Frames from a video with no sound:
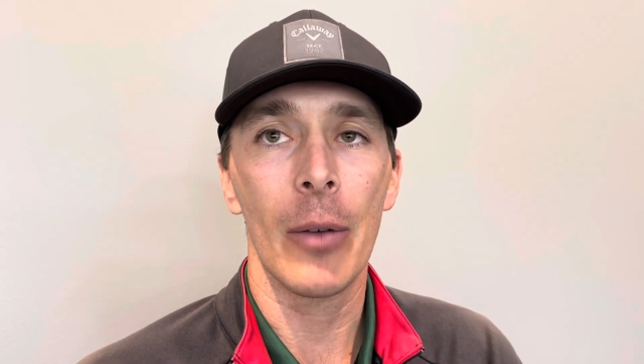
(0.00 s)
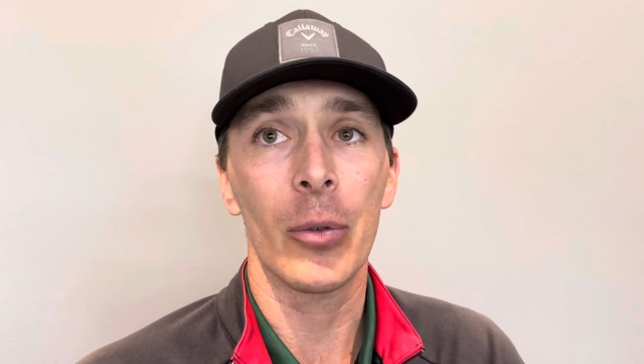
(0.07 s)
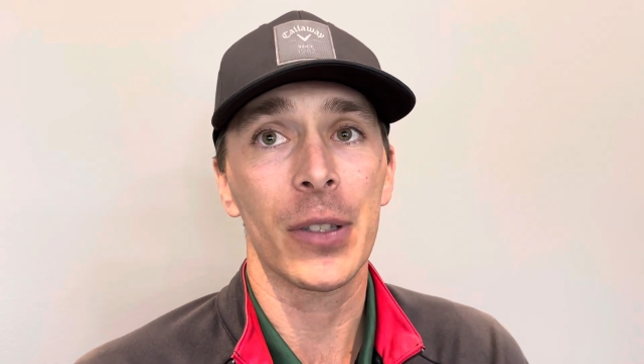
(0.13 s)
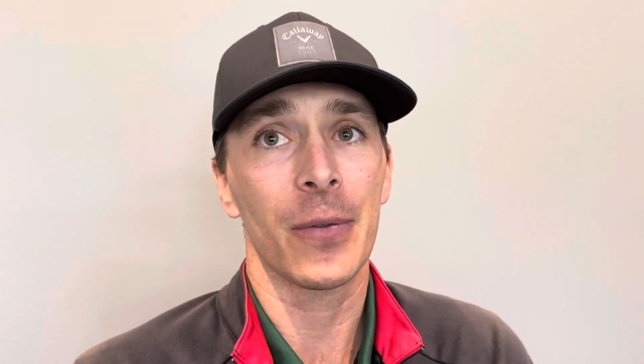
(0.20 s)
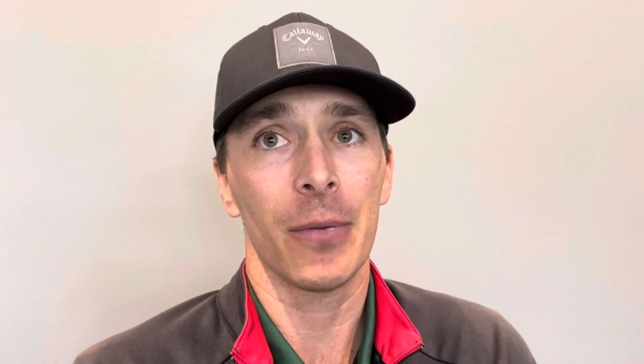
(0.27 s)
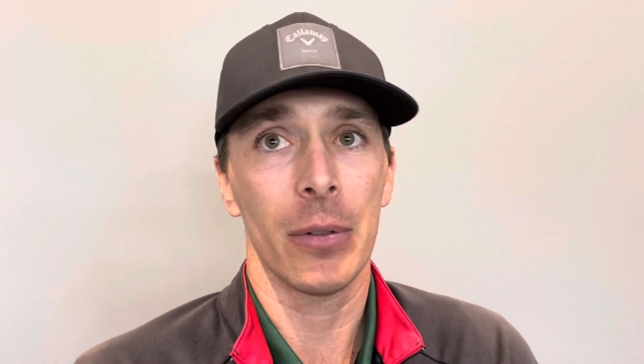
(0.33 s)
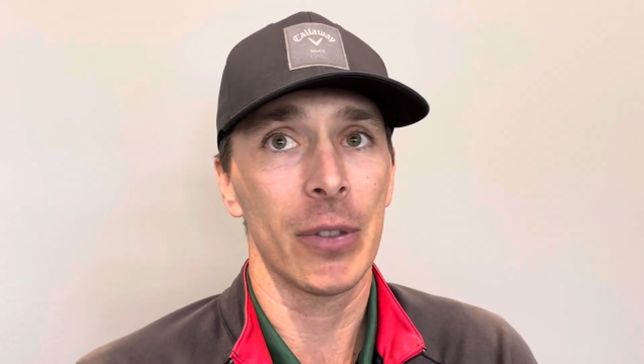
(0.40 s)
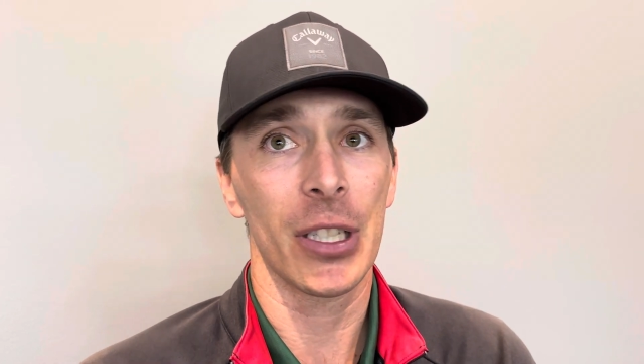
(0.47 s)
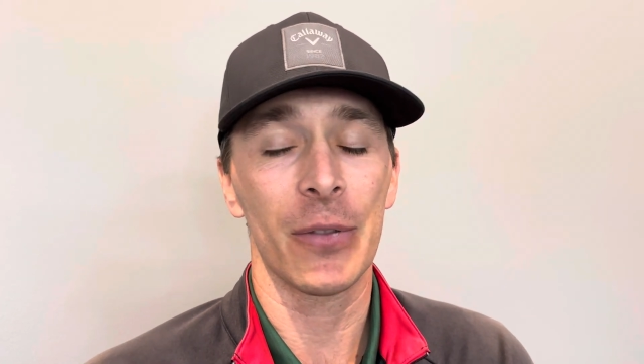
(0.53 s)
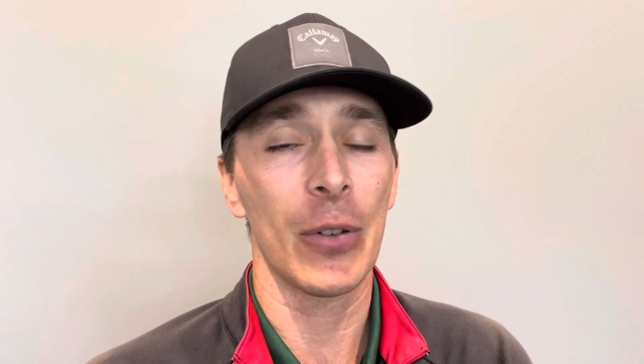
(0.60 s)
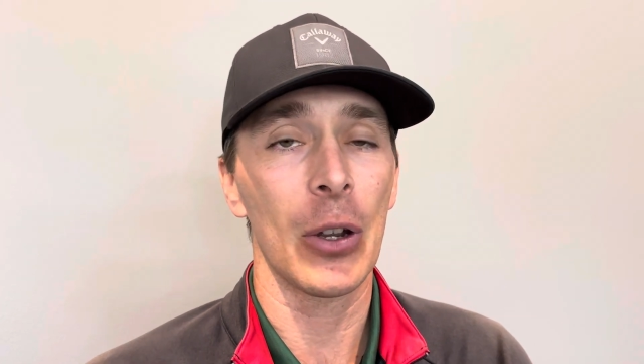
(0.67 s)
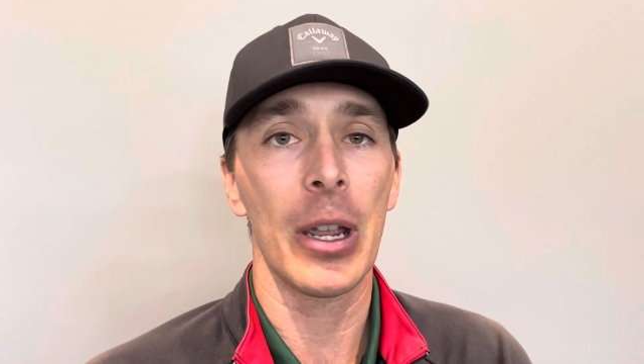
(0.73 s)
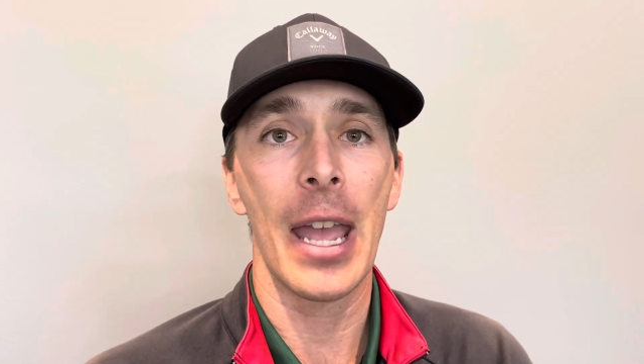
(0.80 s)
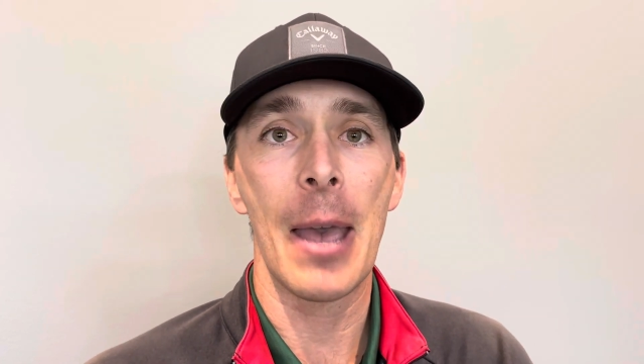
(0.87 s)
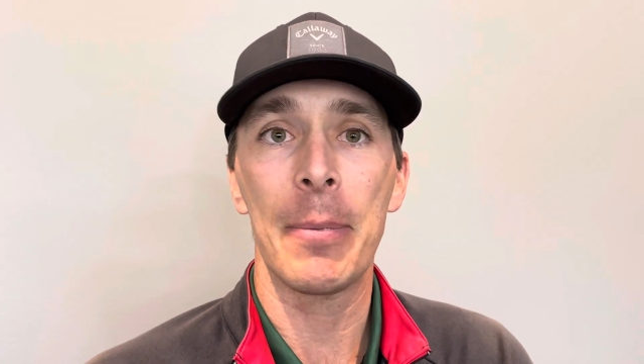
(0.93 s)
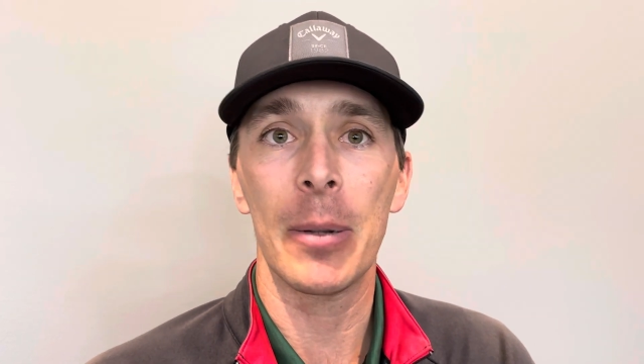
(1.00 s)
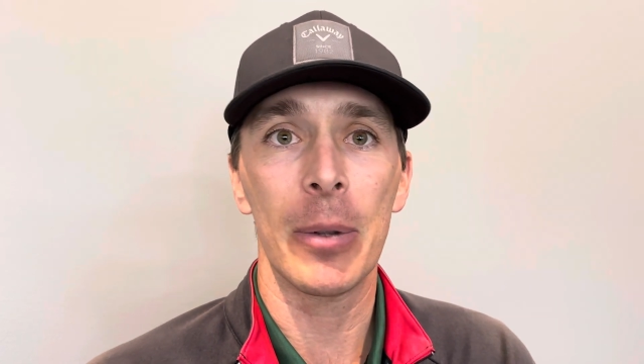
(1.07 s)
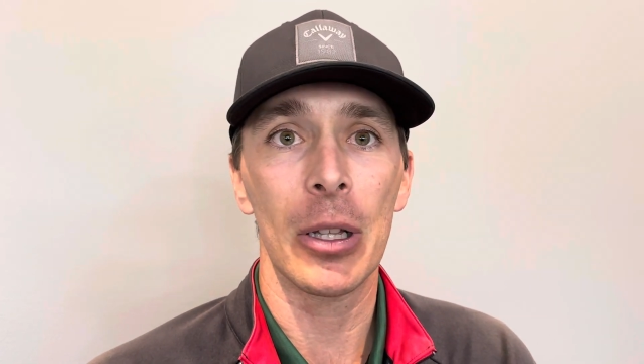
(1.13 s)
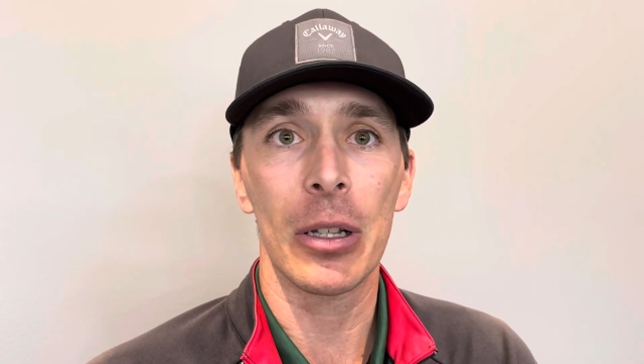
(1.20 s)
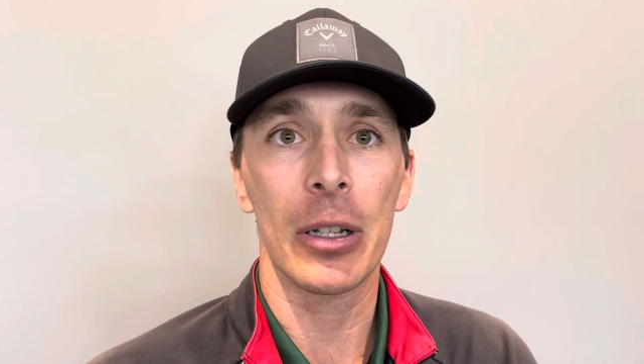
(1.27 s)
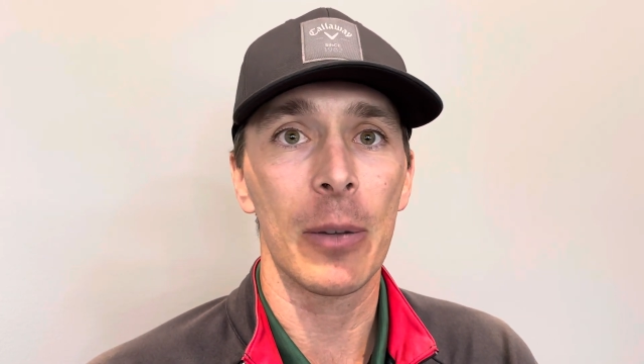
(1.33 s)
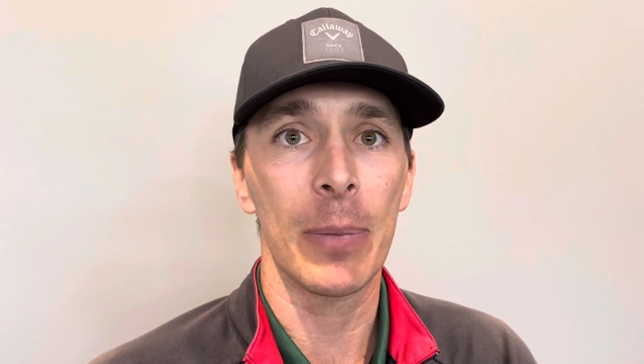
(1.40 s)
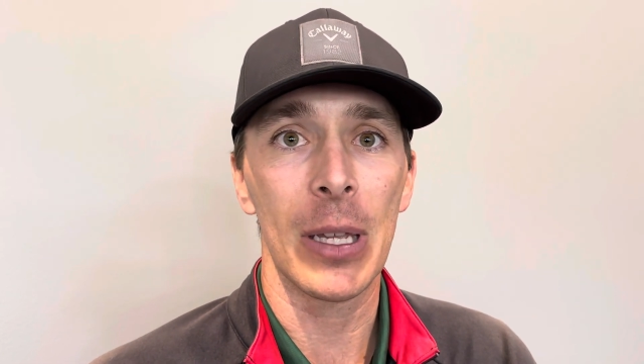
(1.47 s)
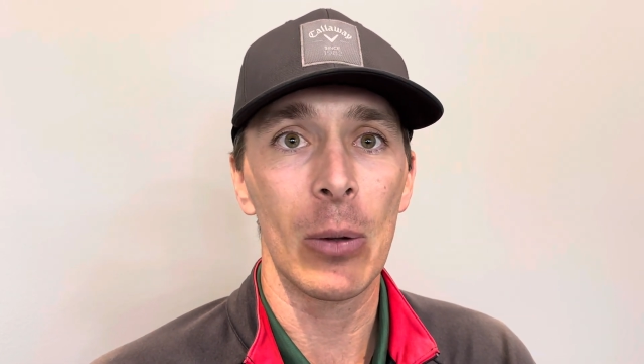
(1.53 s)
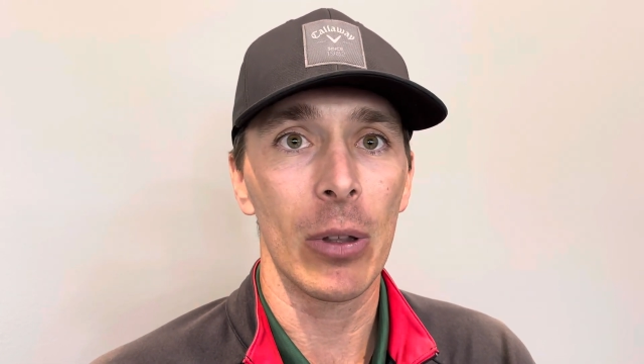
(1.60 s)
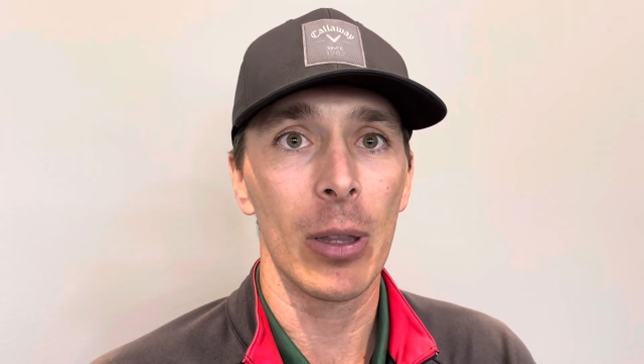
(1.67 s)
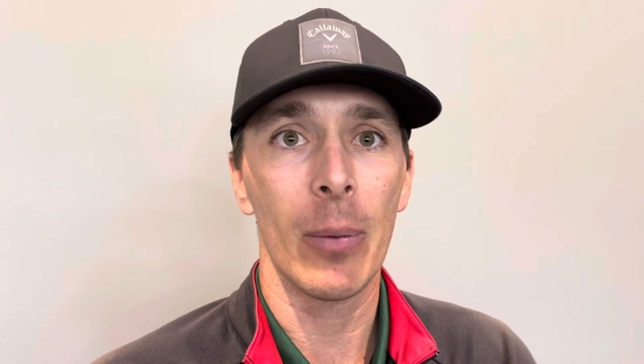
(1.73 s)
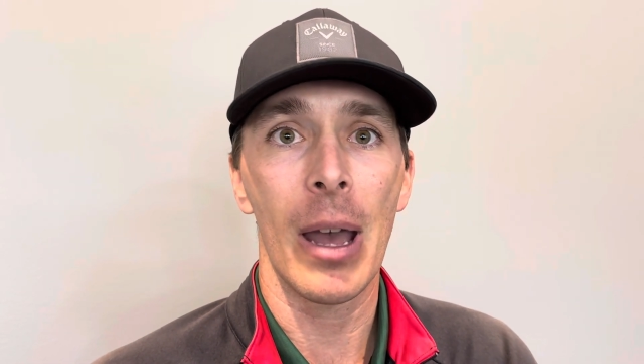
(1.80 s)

was just very happy to be able to compete with them.